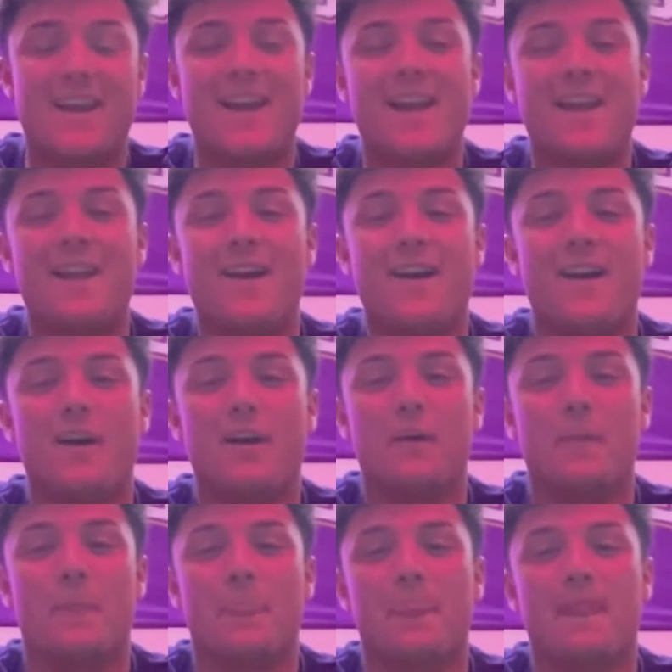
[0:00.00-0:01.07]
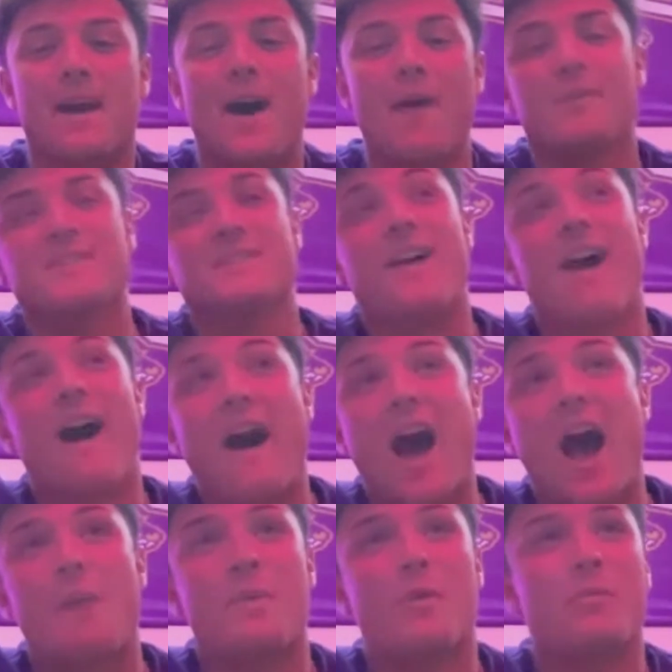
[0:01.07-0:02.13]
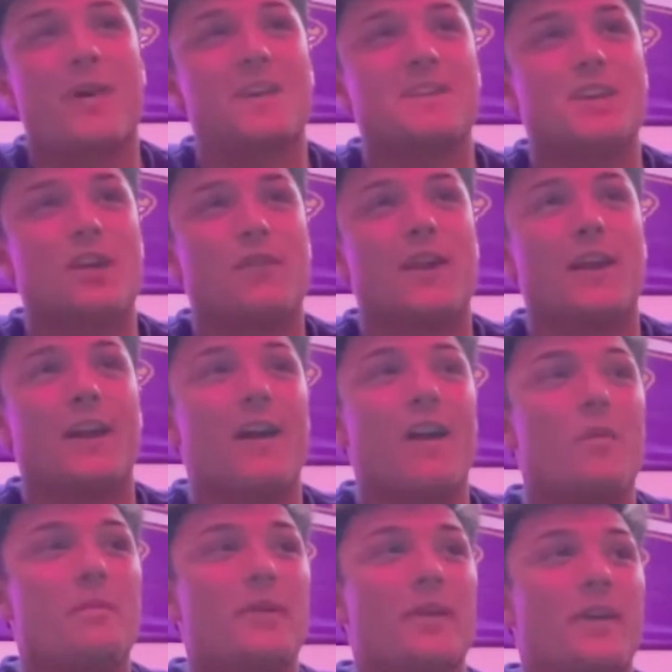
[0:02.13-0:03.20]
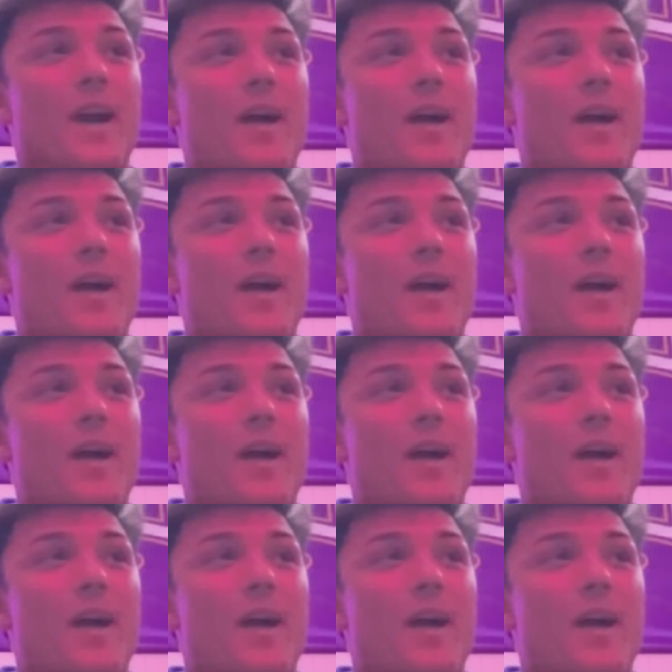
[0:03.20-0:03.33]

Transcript: And I was not happy with myself when I got up here.